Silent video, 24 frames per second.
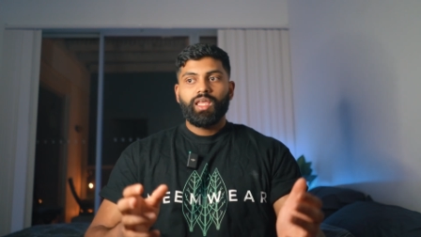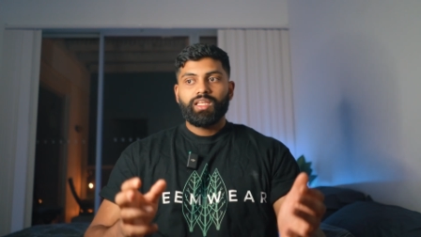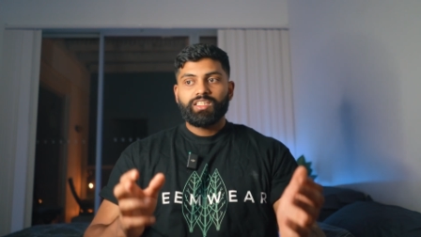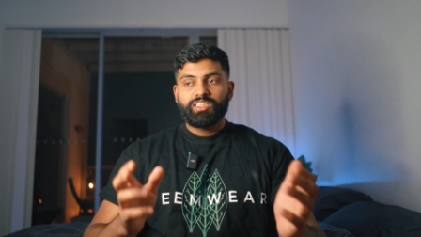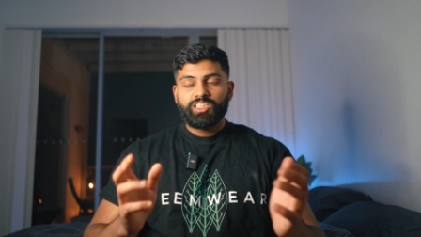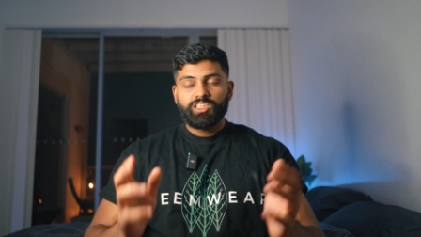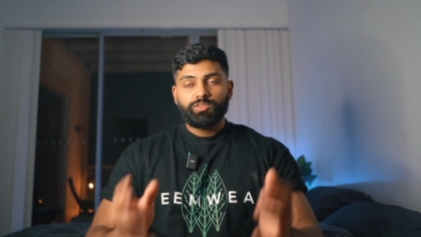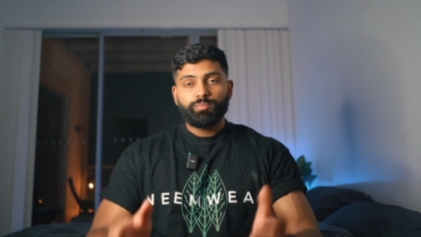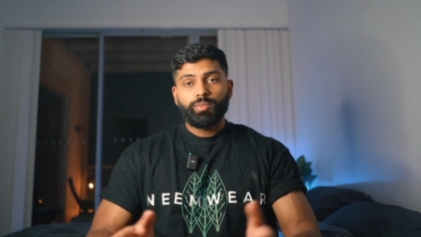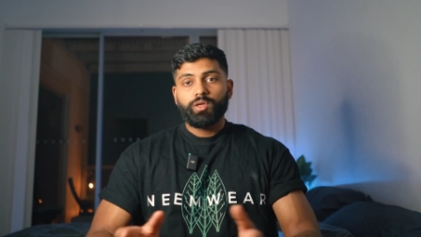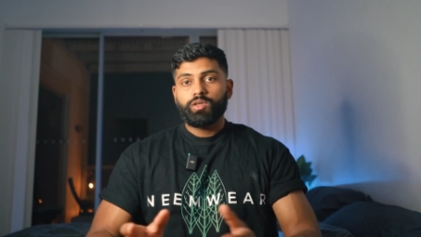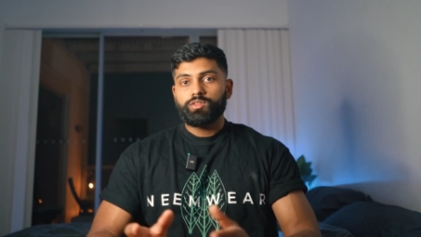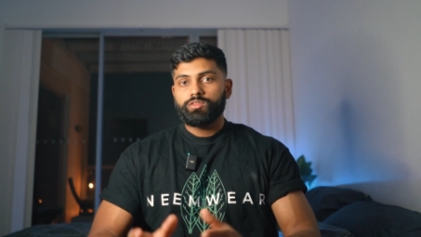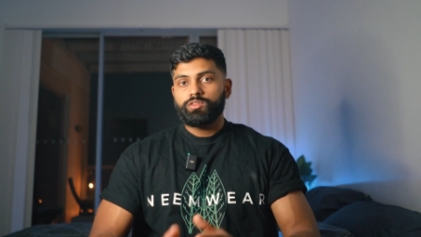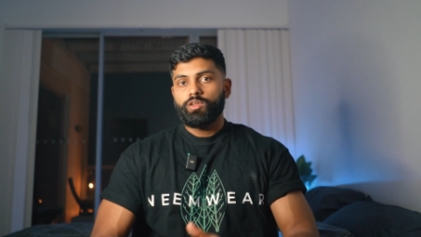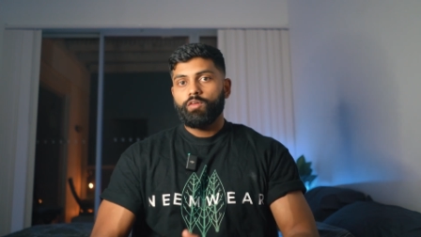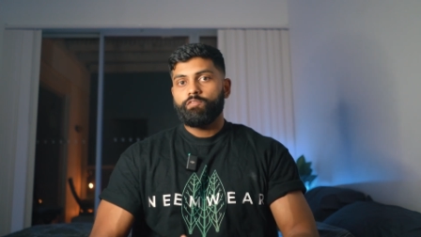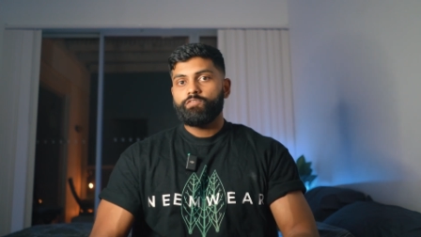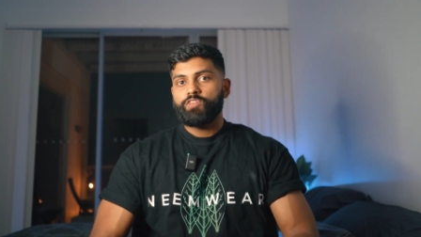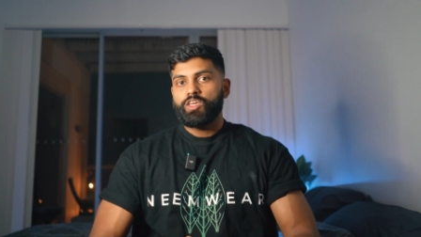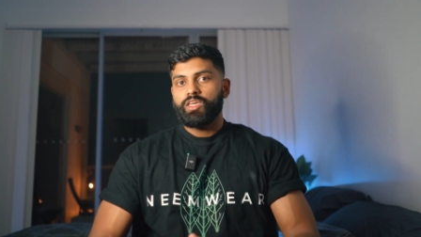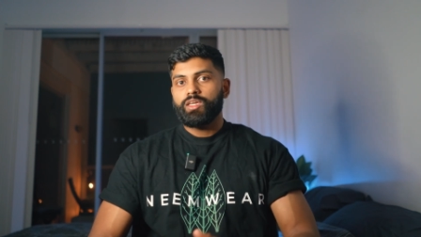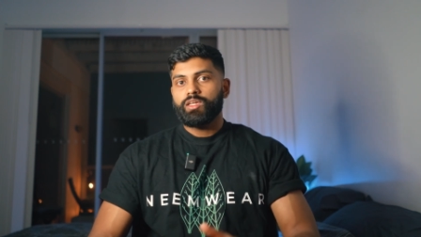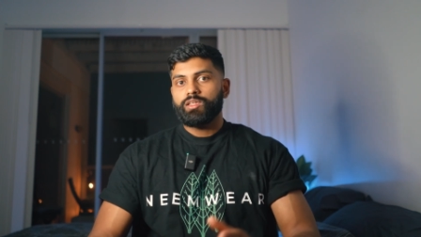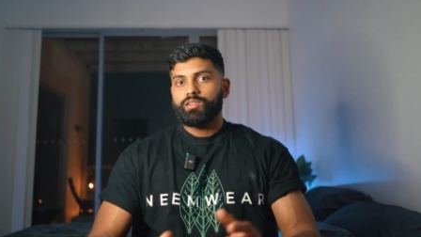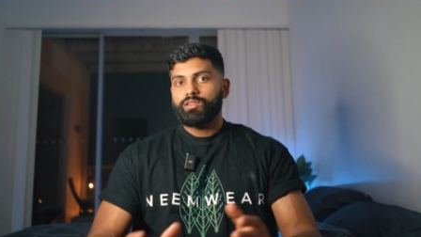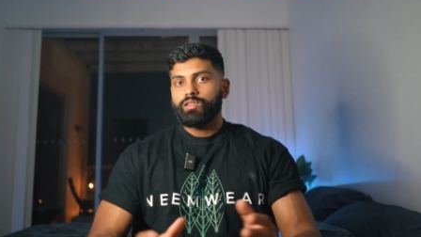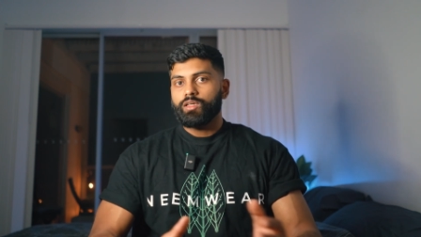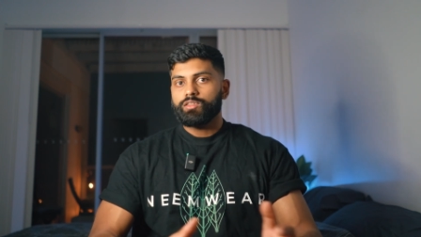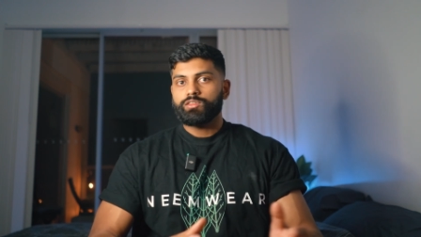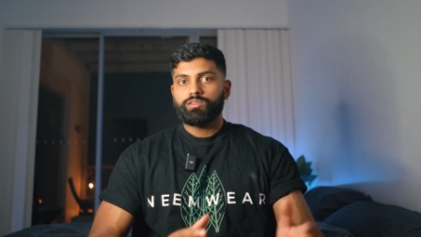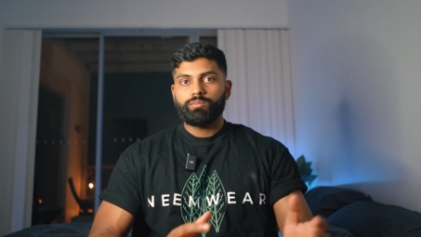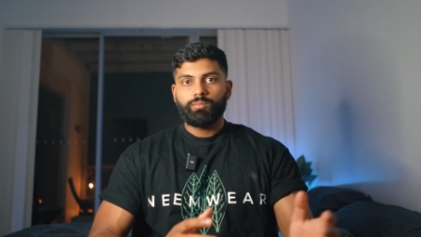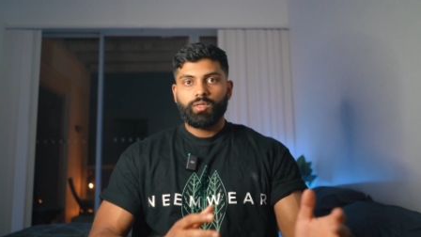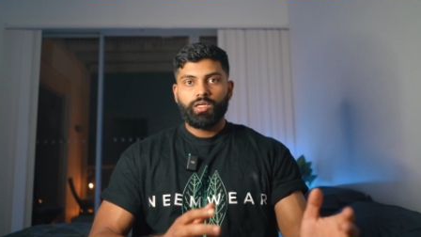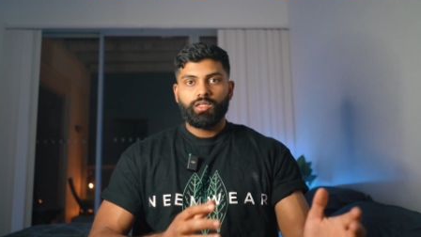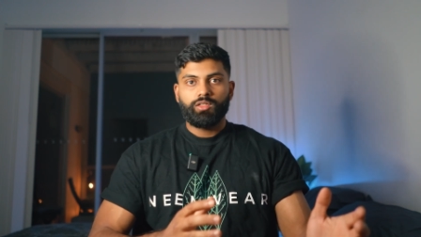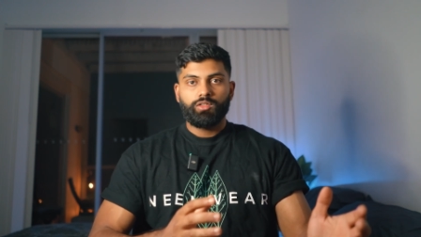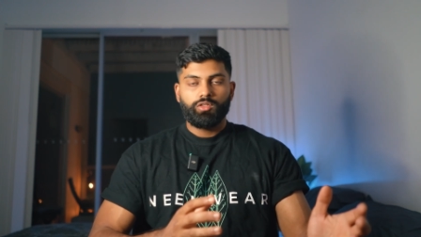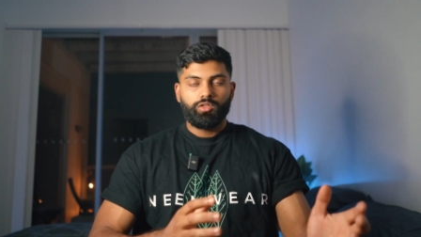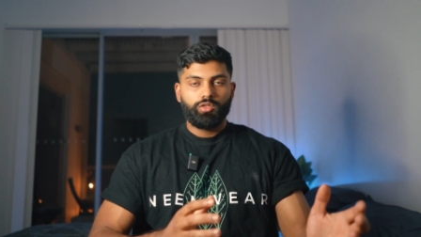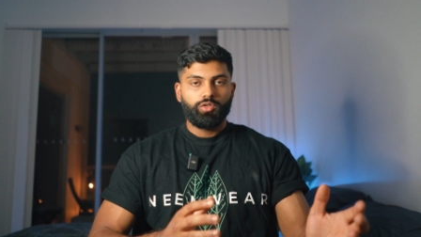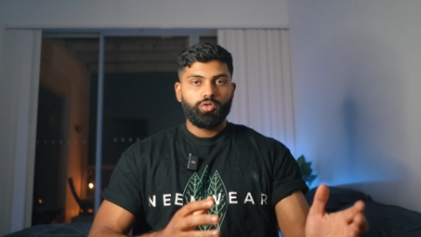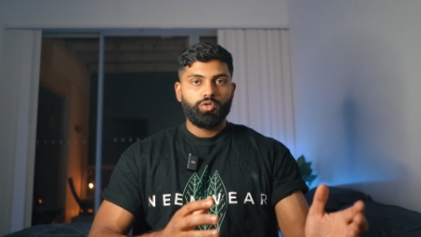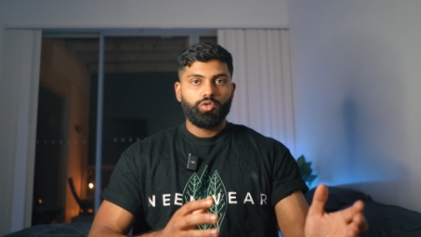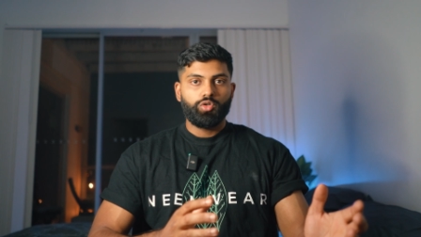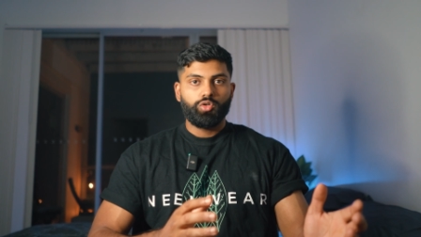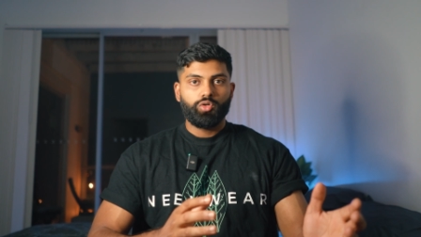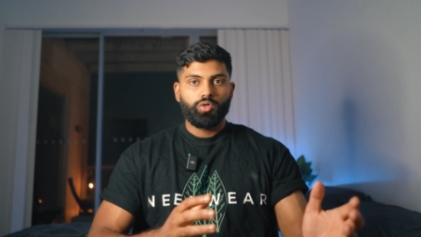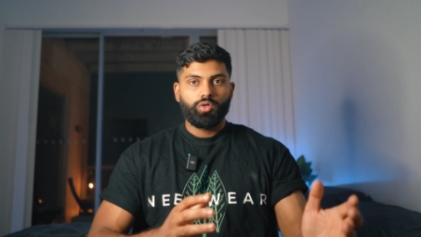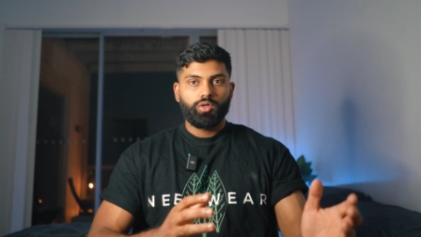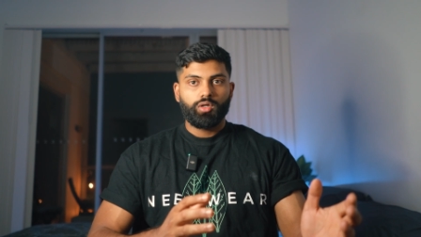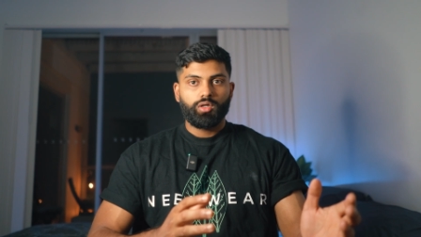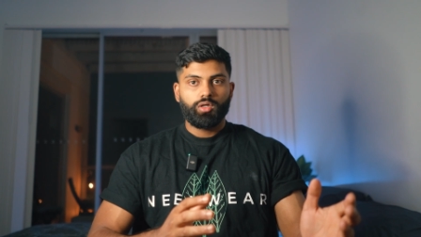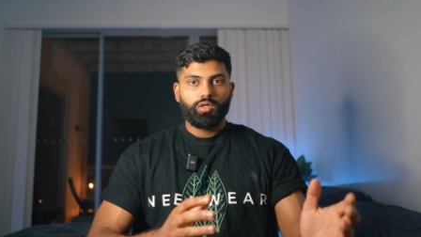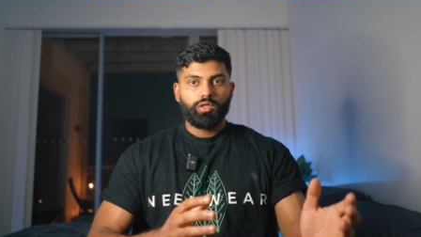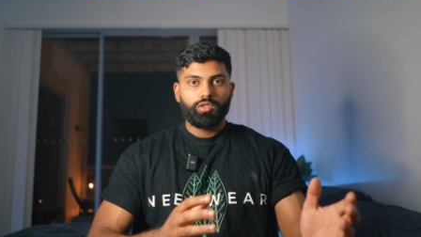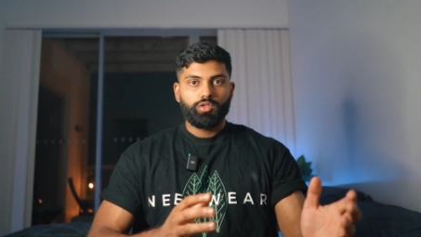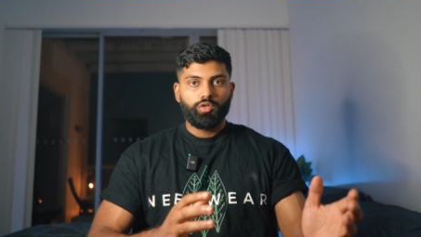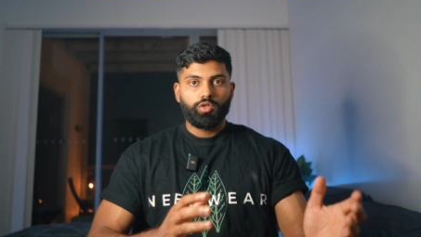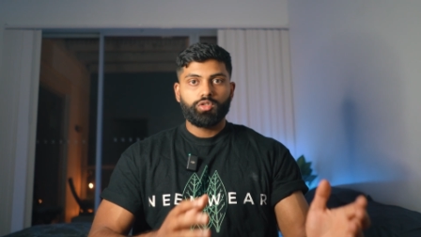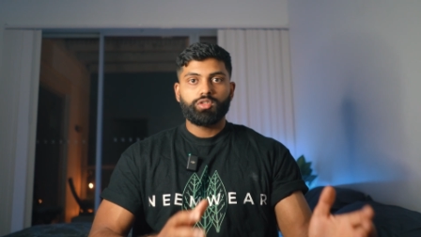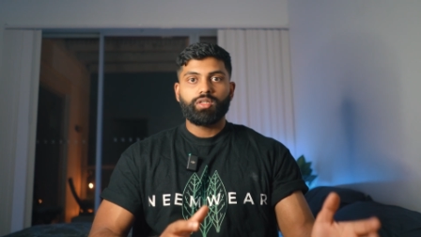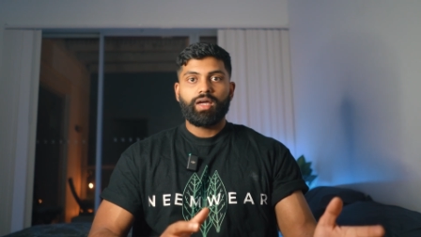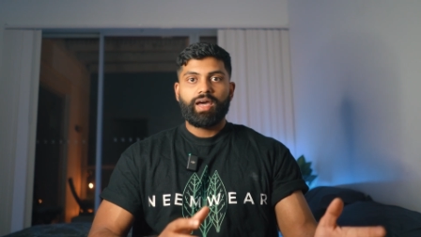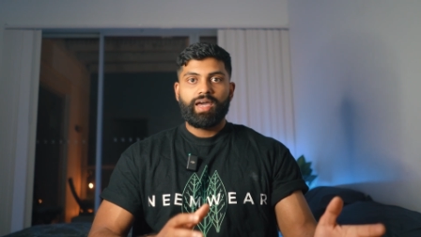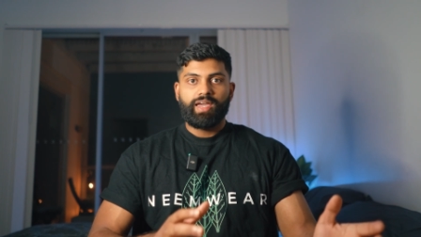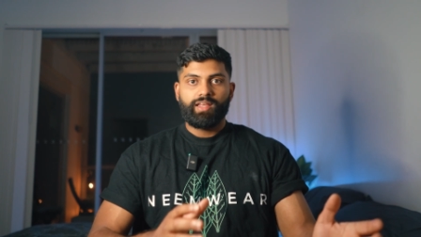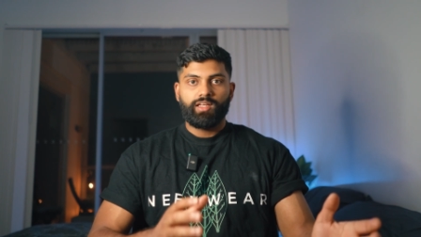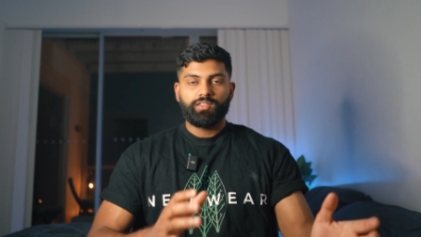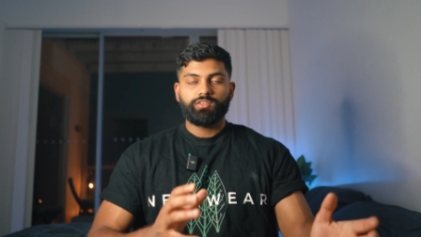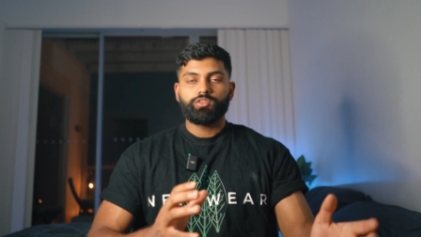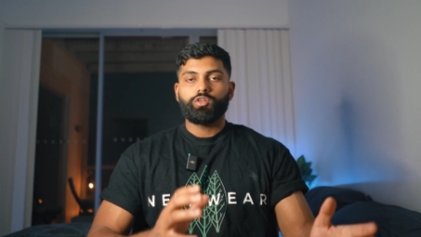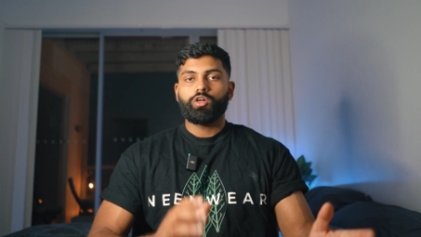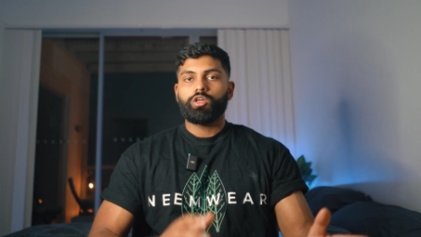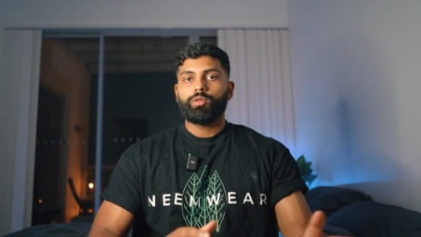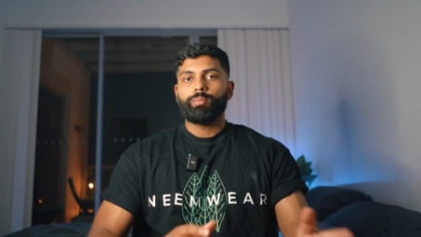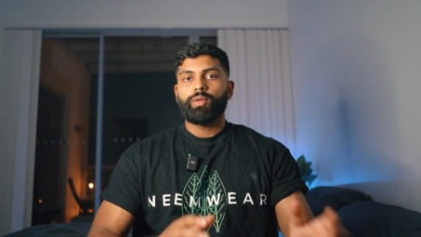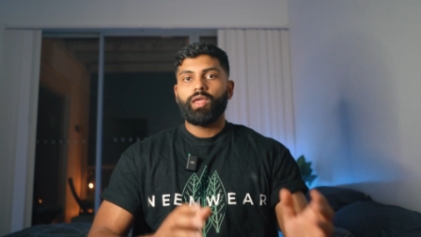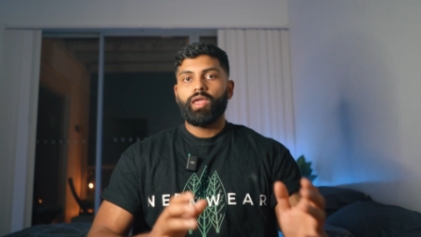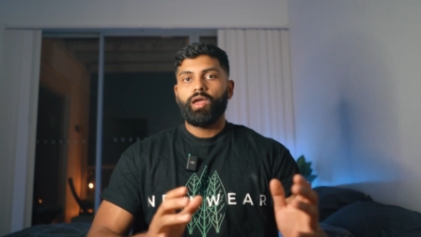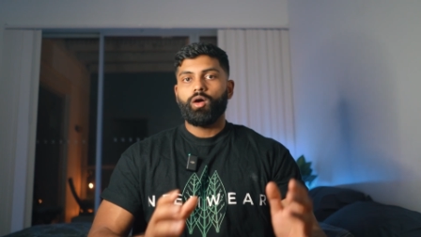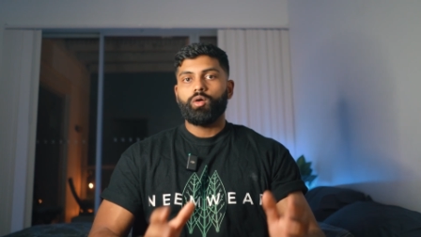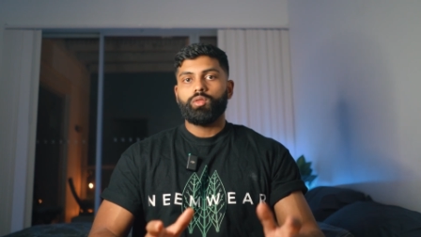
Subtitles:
Just because you're vegan doesn't mean your diet is going to be